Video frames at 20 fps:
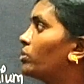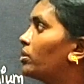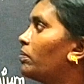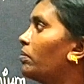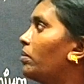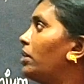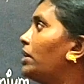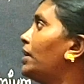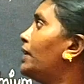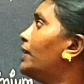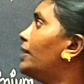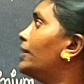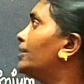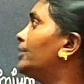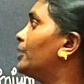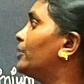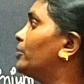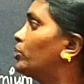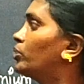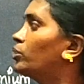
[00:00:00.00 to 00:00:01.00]
the meaning and
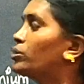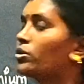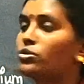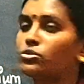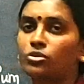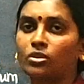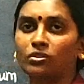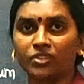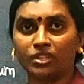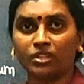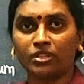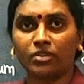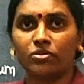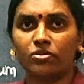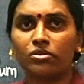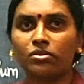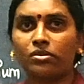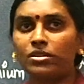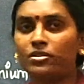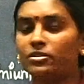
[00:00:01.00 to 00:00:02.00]
importance of
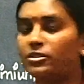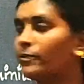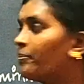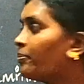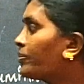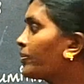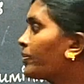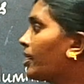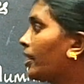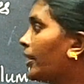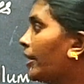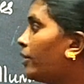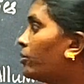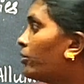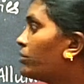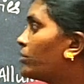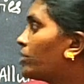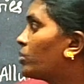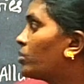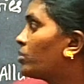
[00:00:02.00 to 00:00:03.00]
industries, and
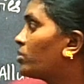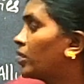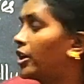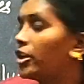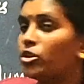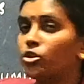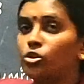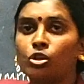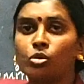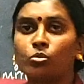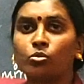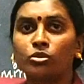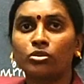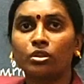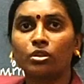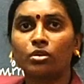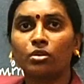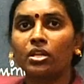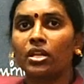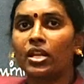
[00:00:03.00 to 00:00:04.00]
also was saying you about the
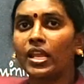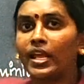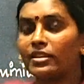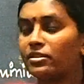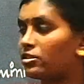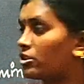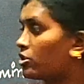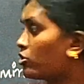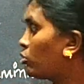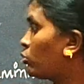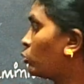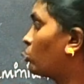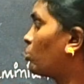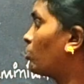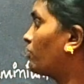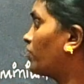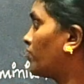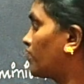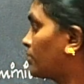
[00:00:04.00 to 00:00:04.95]
localization of